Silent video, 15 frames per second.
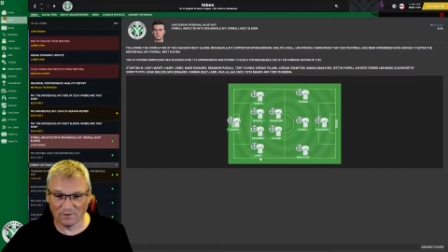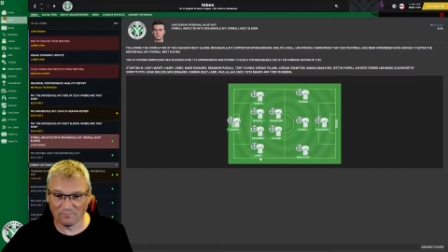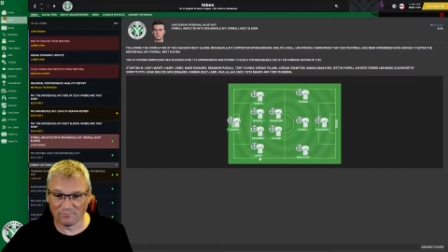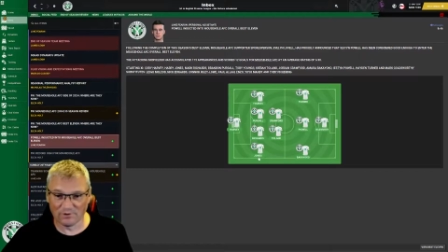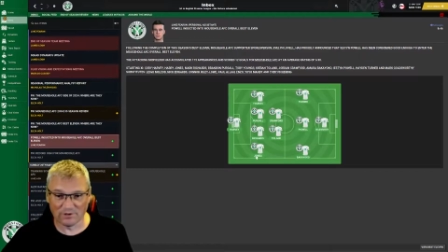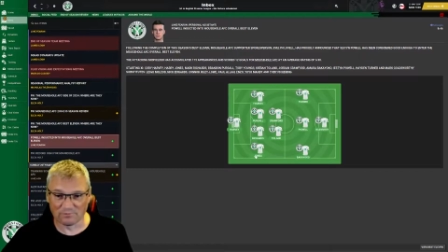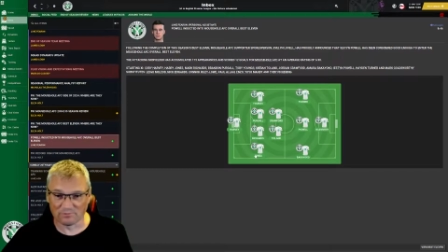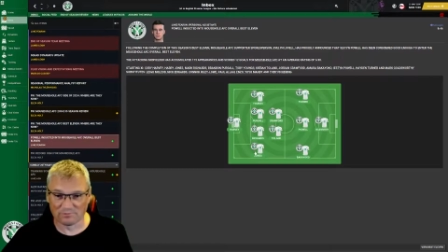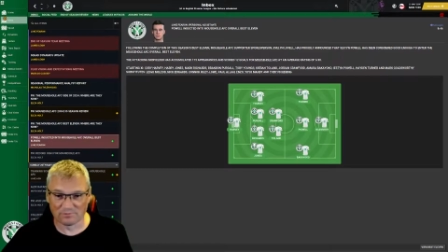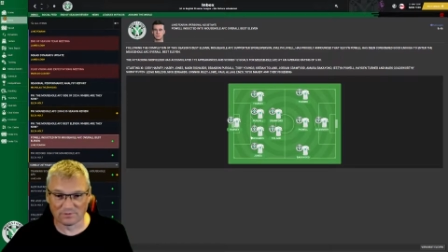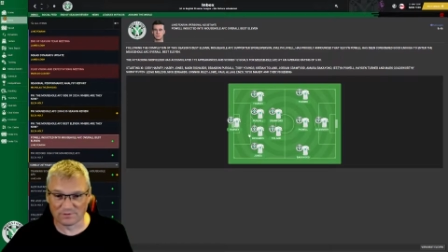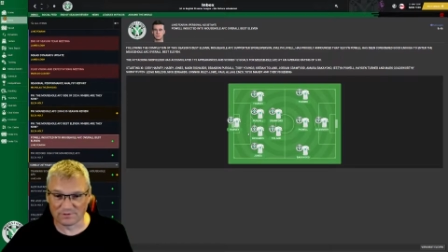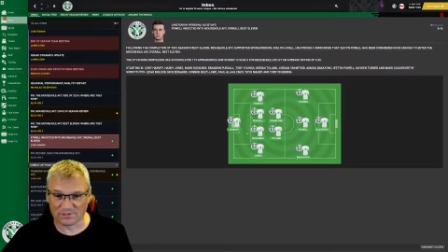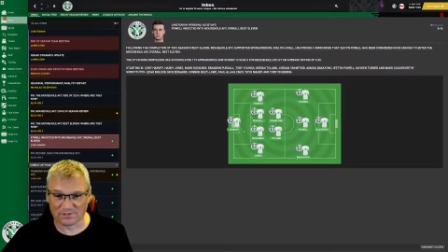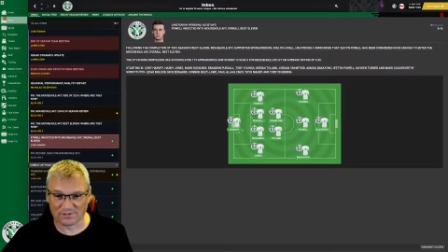Unreal.
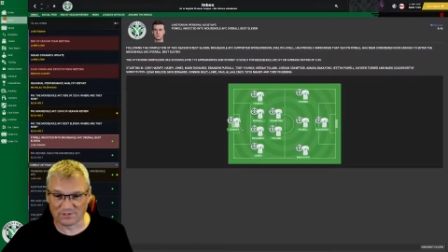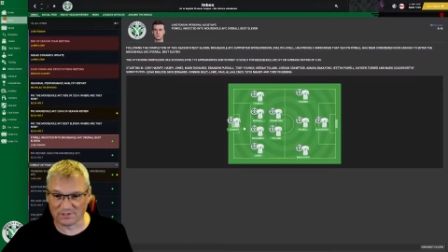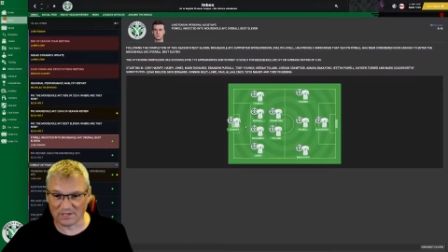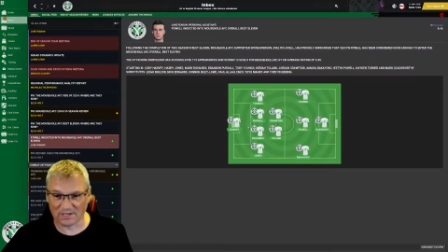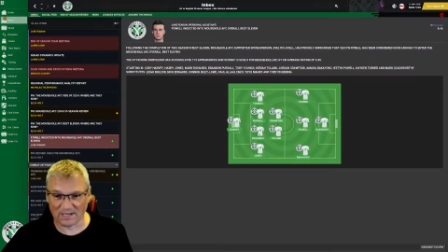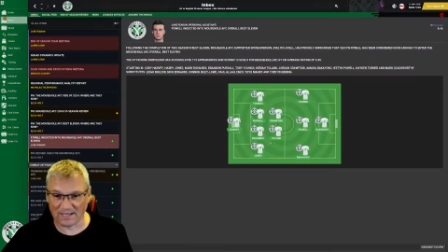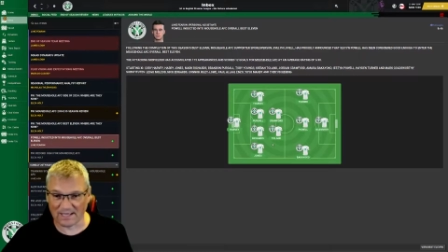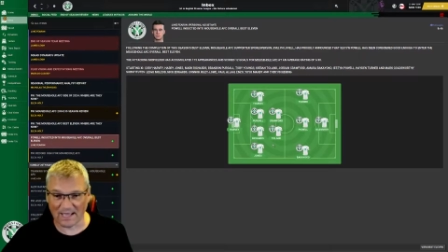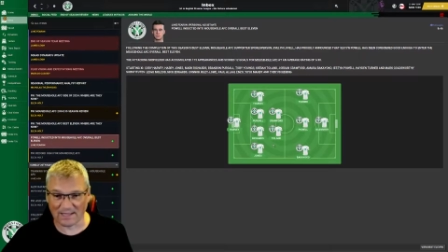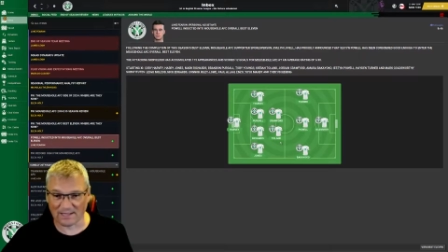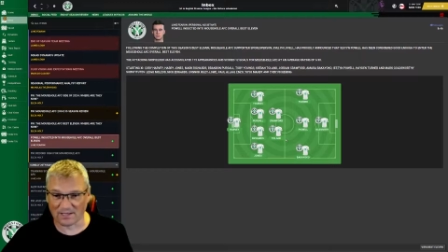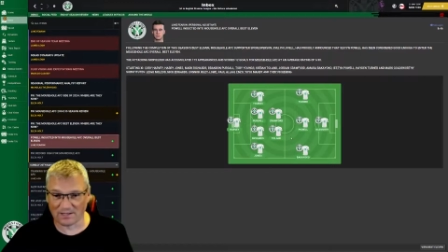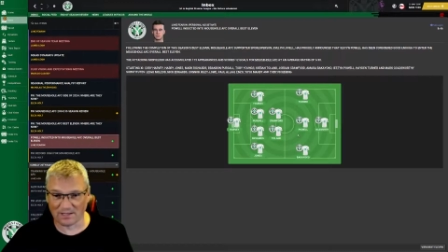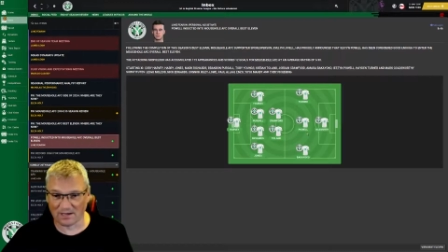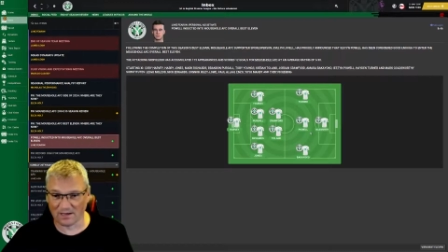Just, uh,
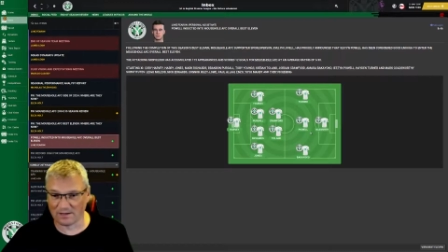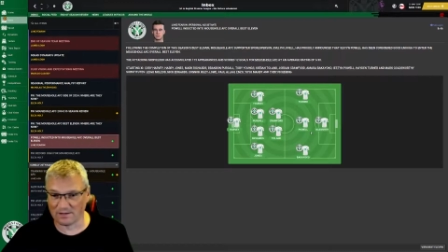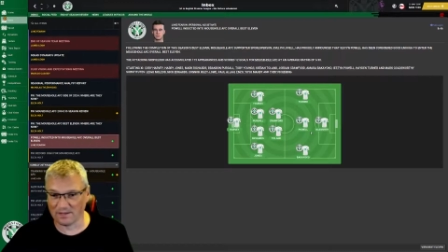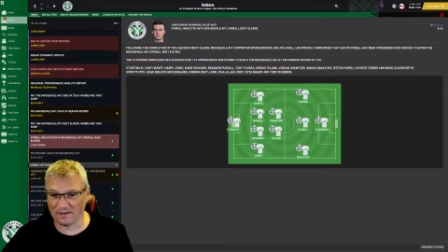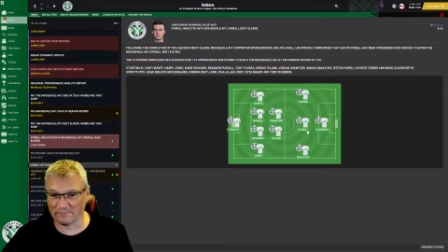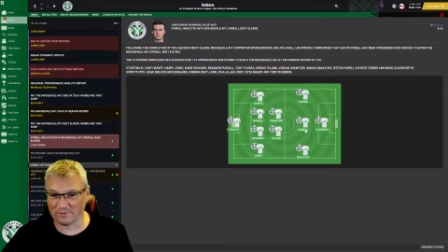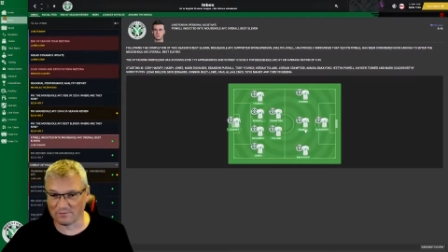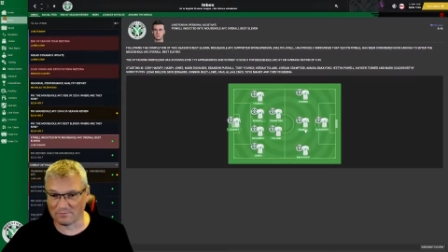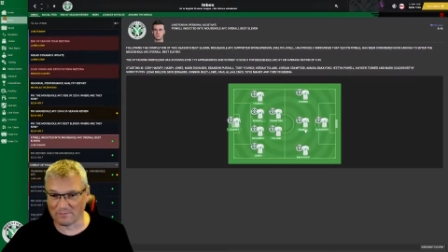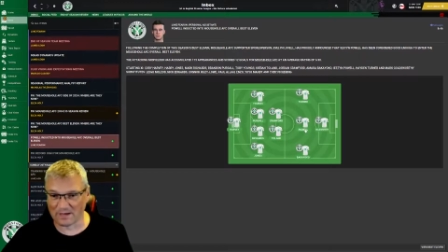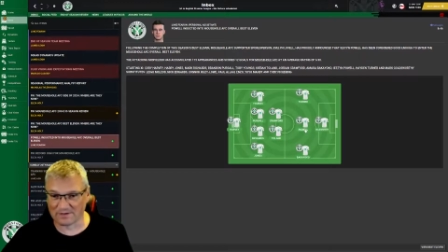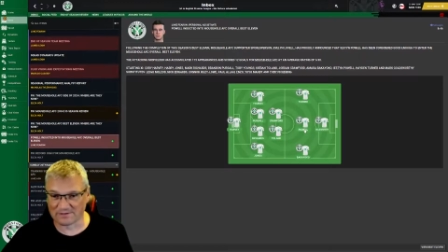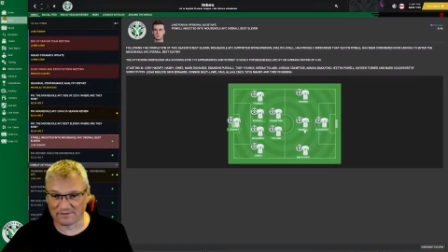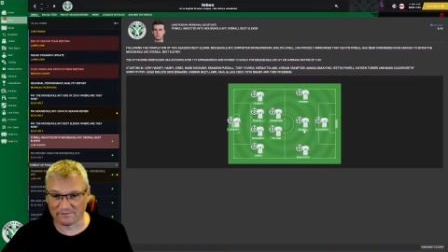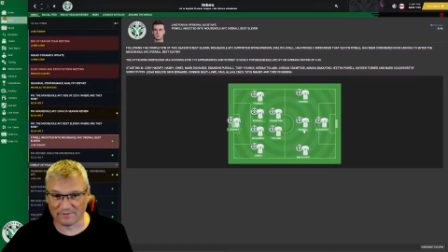again, an, another
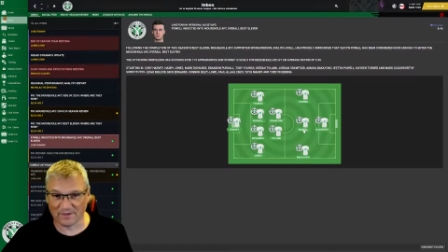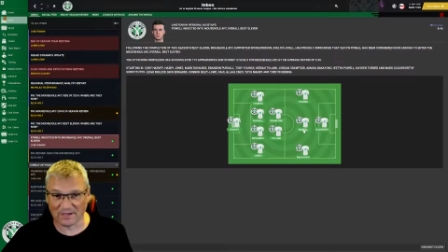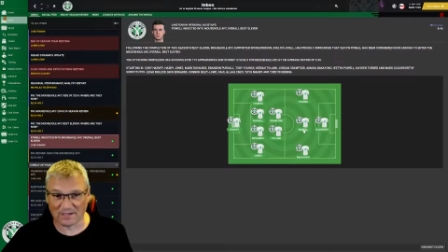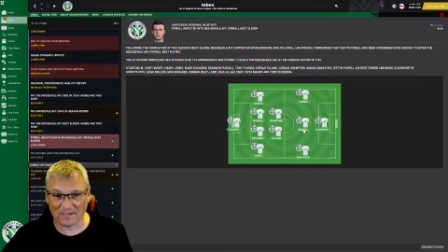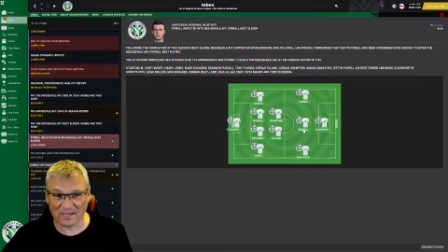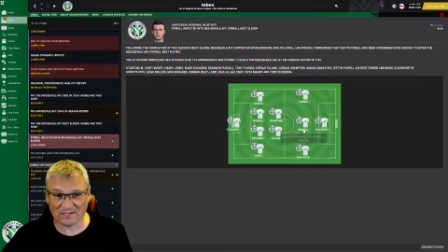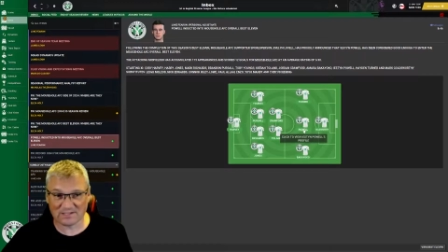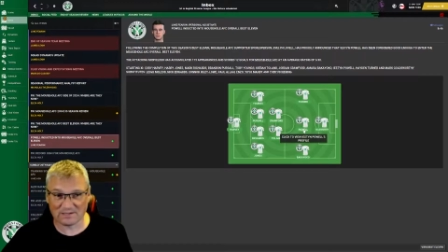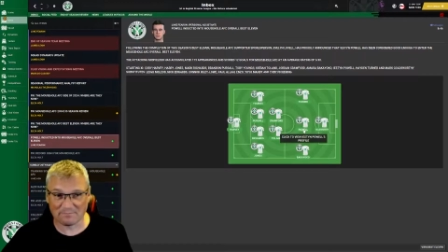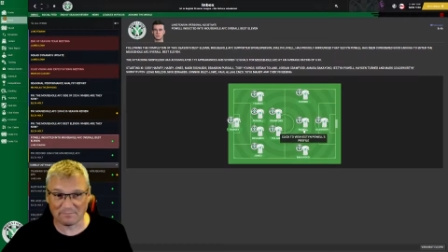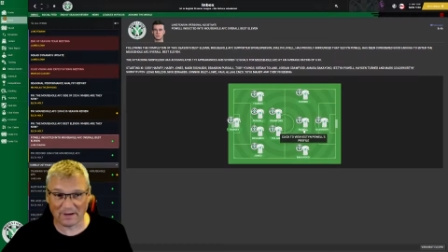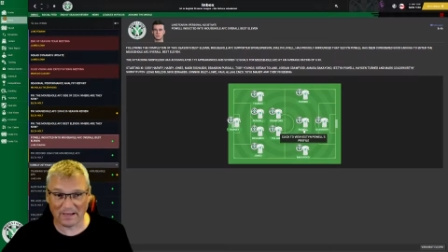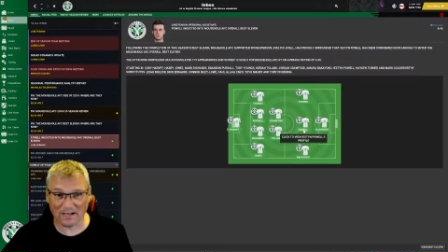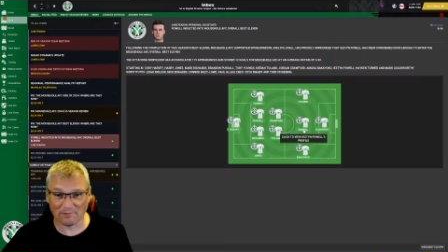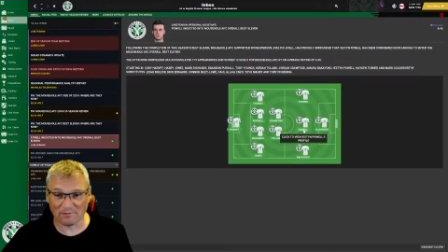massive thing.
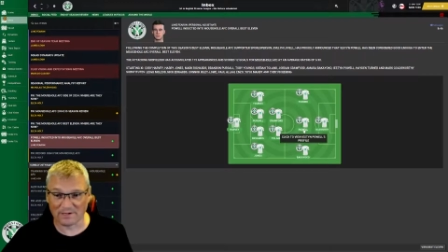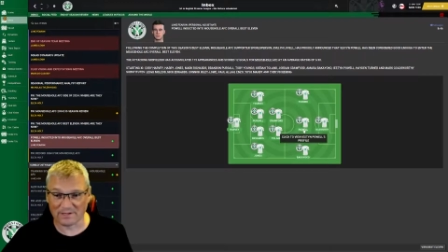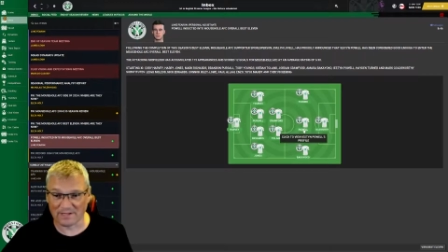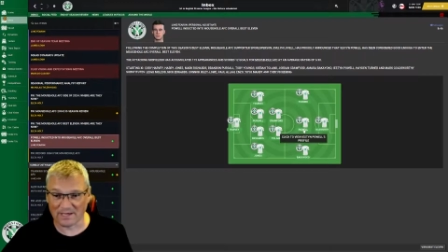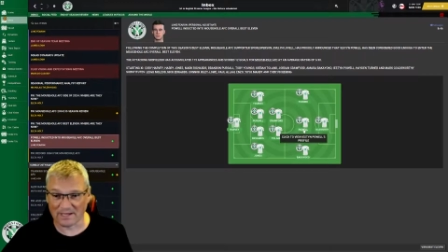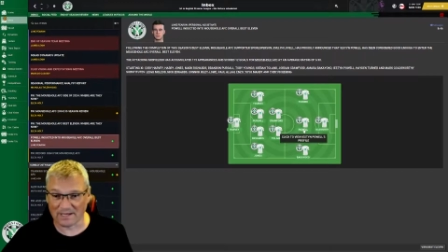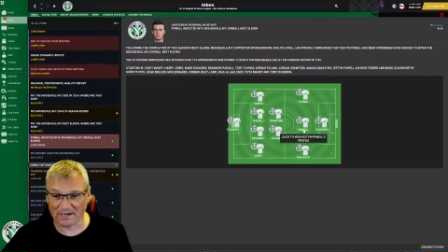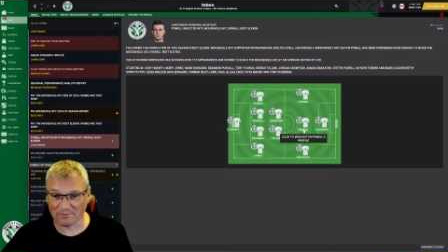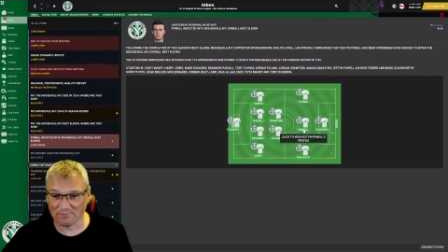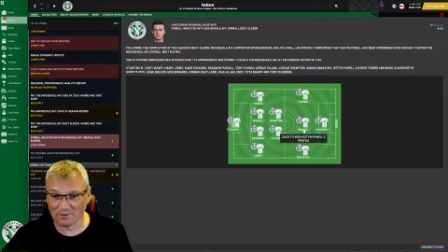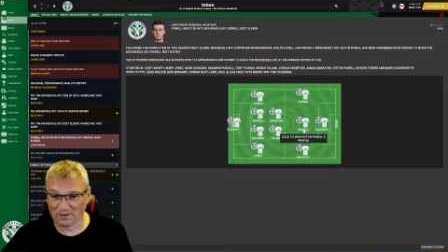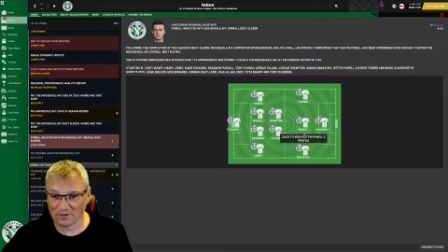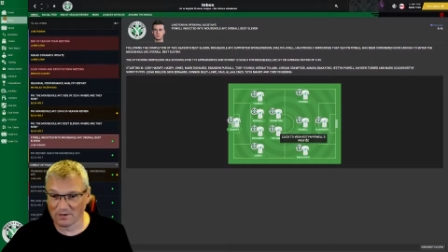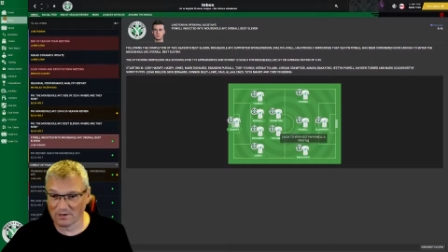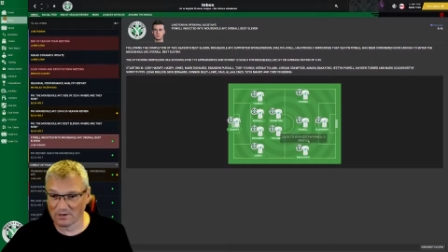Yestin Powell in there now.